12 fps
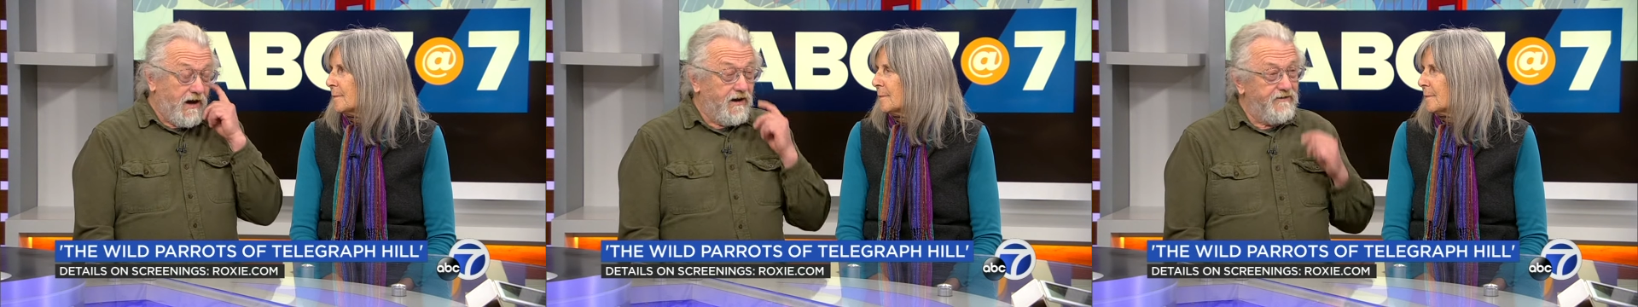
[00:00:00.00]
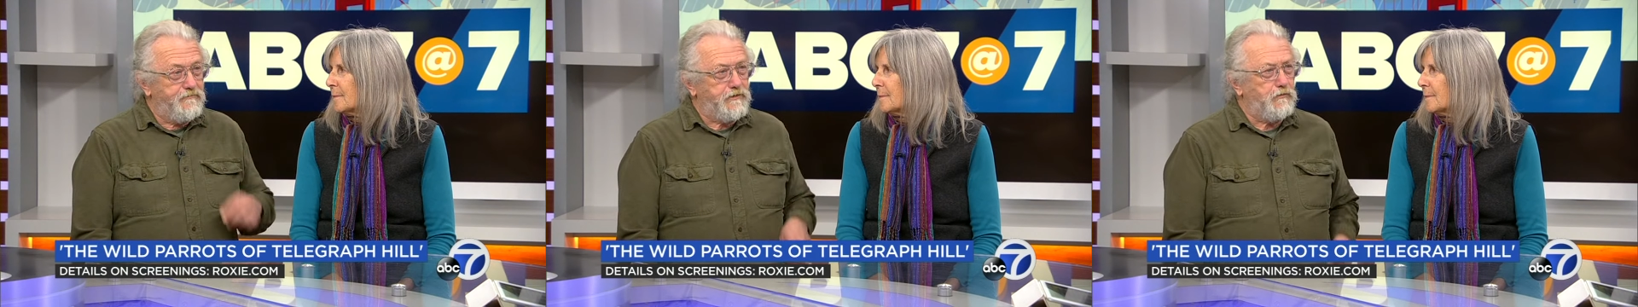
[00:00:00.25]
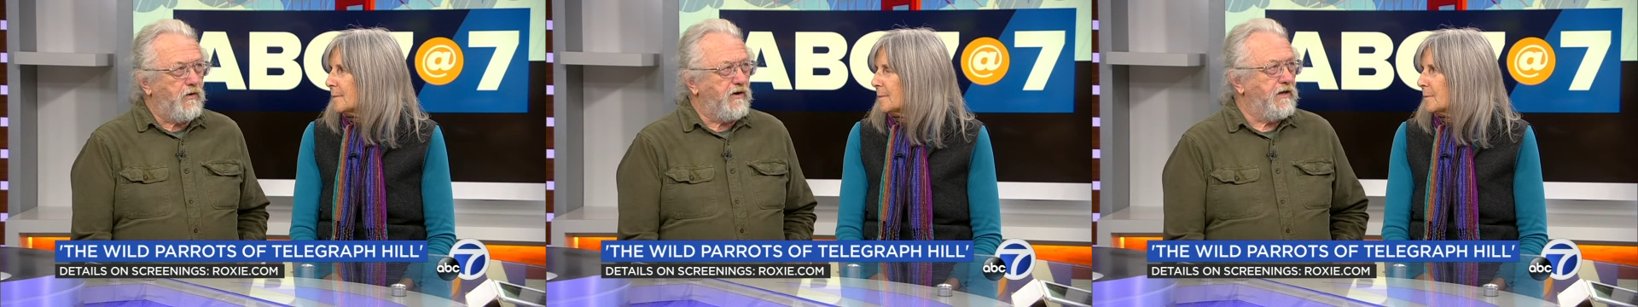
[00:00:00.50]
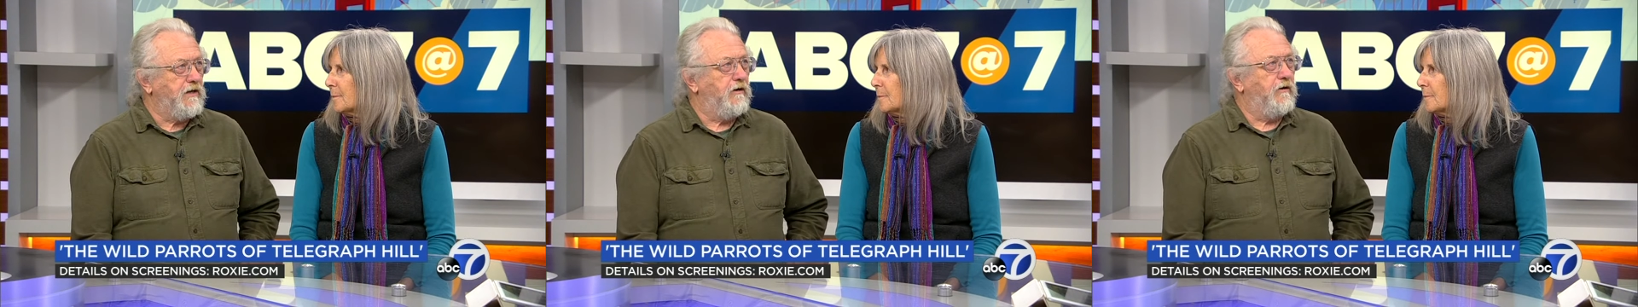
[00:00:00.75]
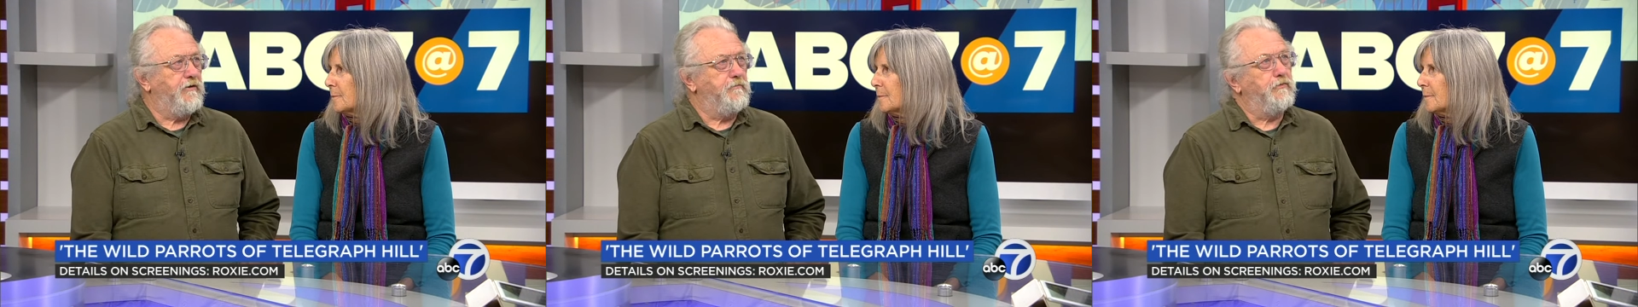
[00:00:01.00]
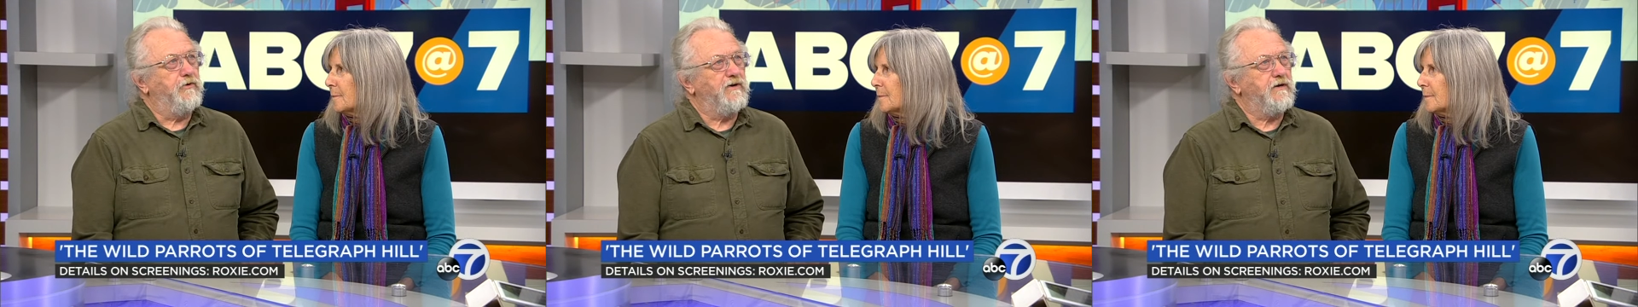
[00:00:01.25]
Speaker 1: I've been working
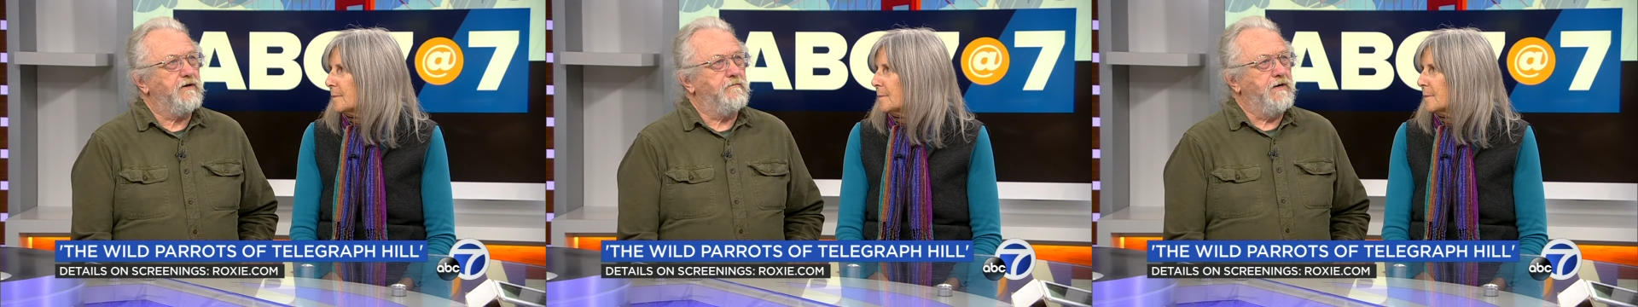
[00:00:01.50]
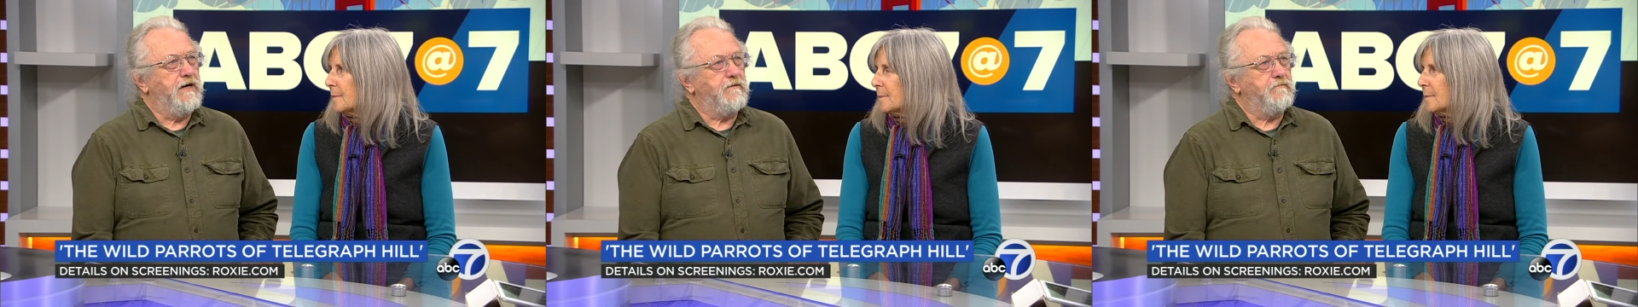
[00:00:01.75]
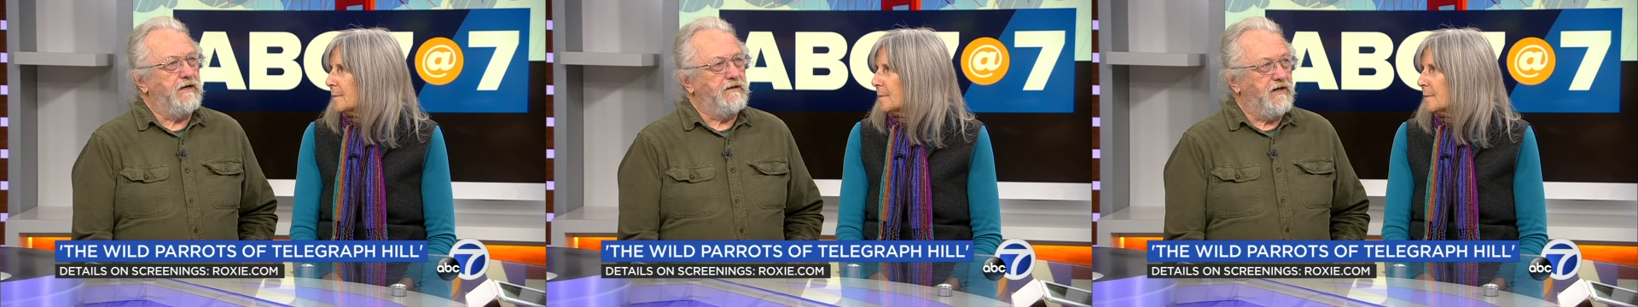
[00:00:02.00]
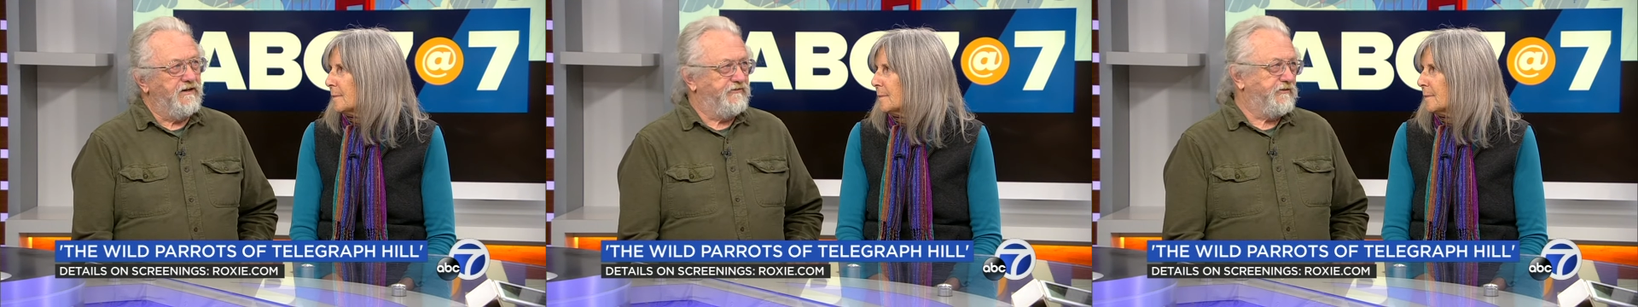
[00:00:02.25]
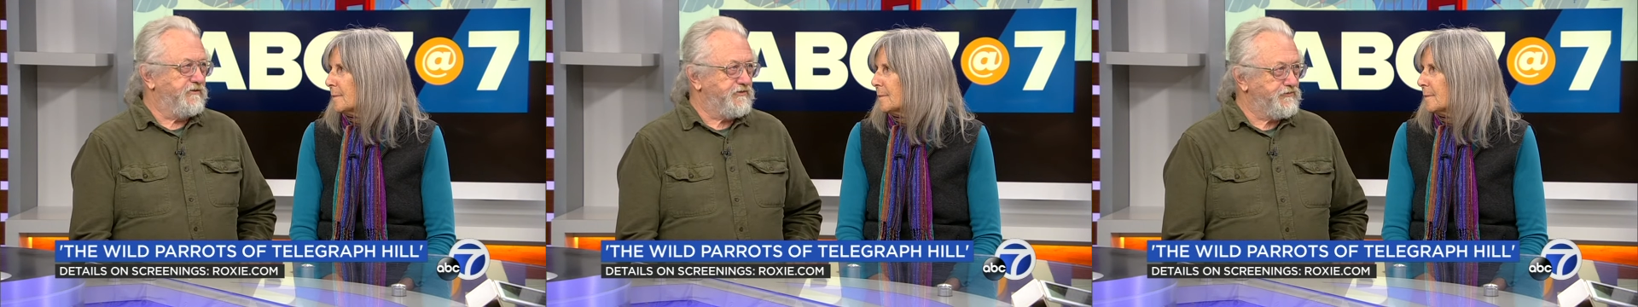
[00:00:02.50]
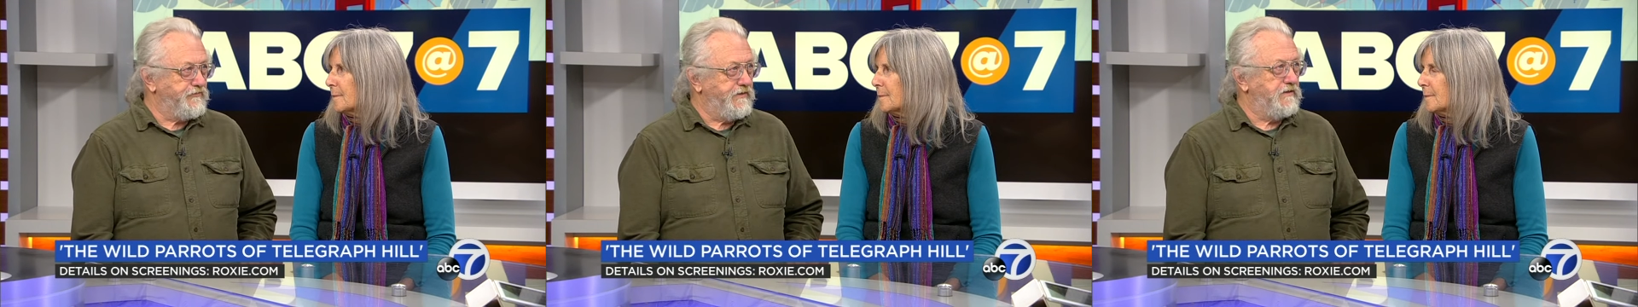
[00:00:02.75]
on a book about my life on
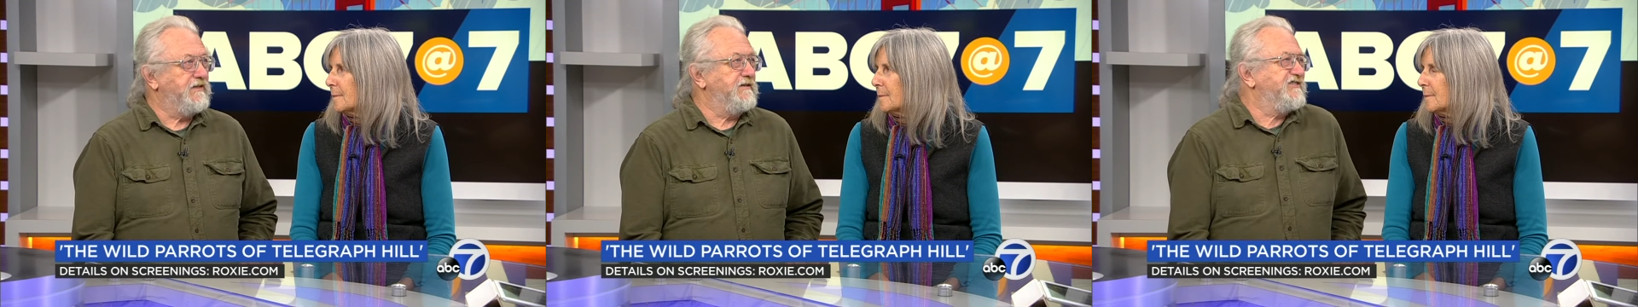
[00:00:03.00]
the street.